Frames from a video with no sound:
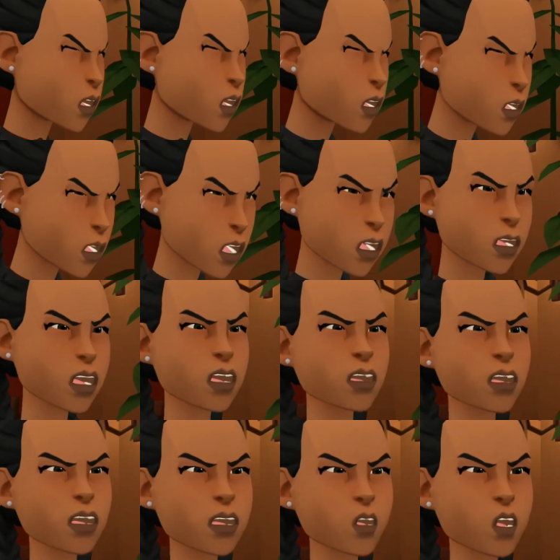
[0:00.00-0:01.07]
it's a real
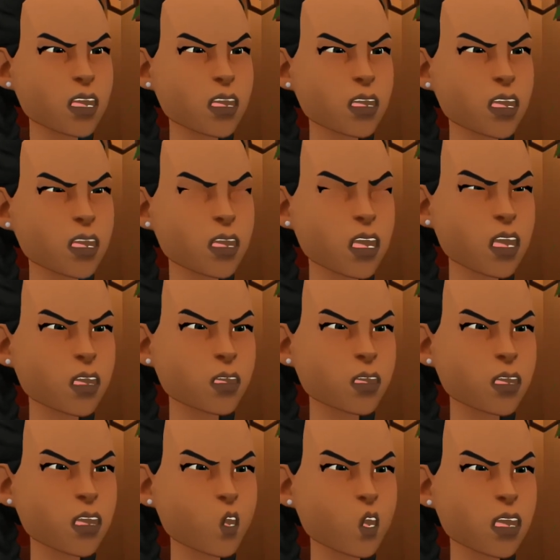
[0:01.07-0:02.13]
struggle to get any
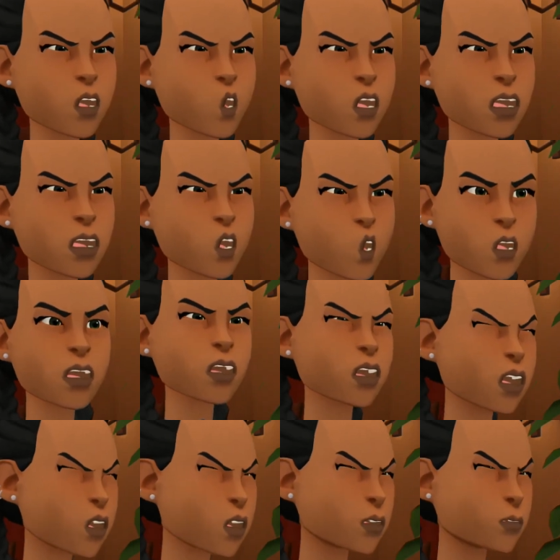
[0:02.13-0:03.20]
traction one way or
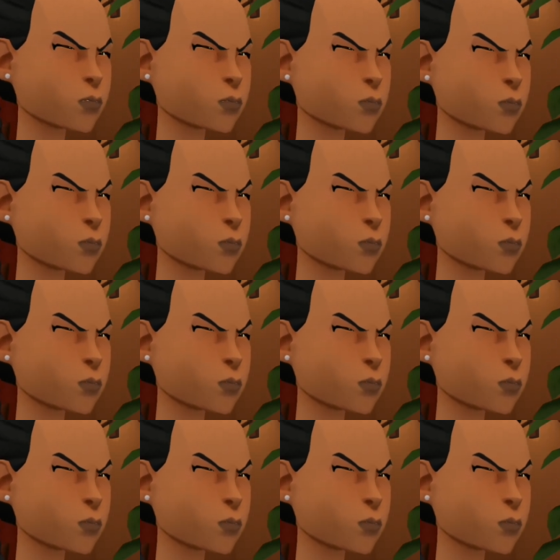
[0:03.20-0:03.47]
another.